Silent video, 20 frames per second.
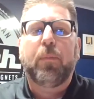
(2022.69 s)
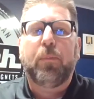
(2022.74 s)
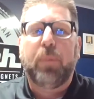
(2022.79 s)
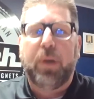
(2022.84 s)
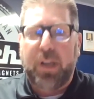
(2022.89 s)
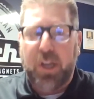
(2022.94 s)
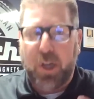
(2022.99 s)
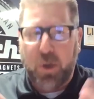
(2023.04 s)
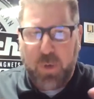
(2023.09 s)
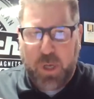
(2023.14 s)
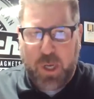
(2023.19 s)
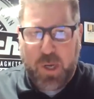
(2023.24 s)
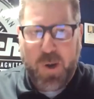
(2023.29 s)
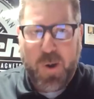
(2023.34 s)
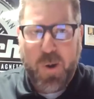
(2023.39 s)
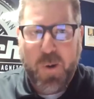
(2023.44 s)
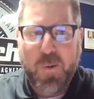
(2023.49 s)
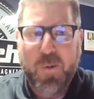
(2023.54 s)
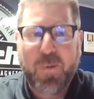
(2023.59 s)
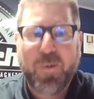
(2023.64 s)
But here we
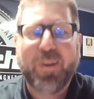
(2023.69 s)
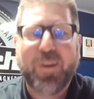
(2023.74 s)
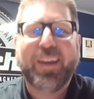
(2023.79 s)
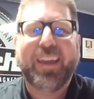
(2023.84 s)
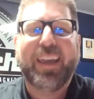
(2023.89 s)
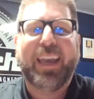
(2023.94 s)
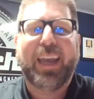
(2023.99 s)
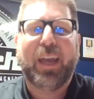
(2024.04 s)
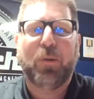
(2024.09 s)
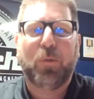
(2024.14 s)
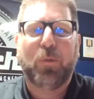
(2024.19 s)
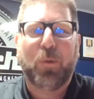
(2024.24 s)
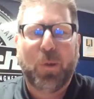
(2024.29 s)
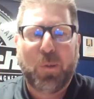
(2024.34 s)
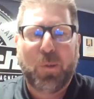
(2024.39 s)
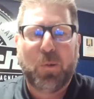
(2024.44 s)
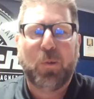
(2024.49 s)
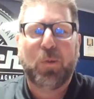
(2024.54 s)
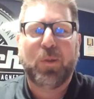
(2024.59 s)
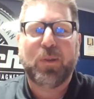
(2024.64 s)
go, and we're
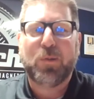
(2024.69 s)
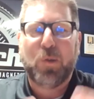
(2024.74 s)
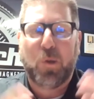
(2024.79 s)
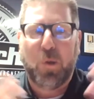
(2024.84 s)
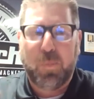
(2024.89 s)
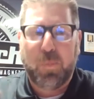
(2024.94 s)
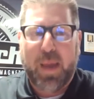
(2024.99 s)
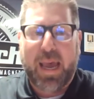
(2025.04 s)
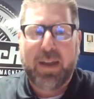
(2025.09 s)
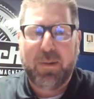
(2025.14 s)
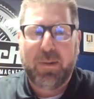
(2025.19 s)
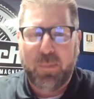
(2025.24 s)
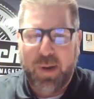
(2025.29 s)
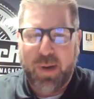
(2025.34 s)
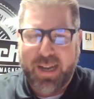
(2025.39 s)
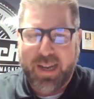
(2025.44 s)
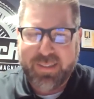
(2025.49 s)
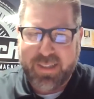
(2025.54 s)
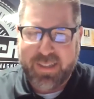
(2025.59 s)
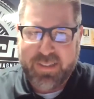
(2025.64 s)
through this whole patent
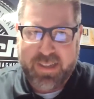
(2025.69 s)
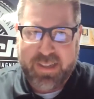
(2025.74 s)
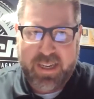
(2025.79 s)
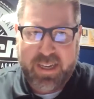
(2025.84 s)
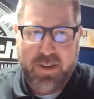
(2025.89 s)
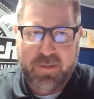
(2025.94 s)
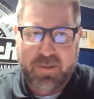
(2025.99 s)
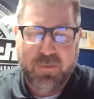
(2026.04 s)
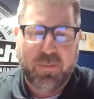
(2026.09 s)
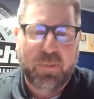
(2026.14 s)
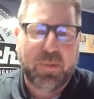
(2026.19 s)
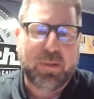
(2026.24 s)
process again.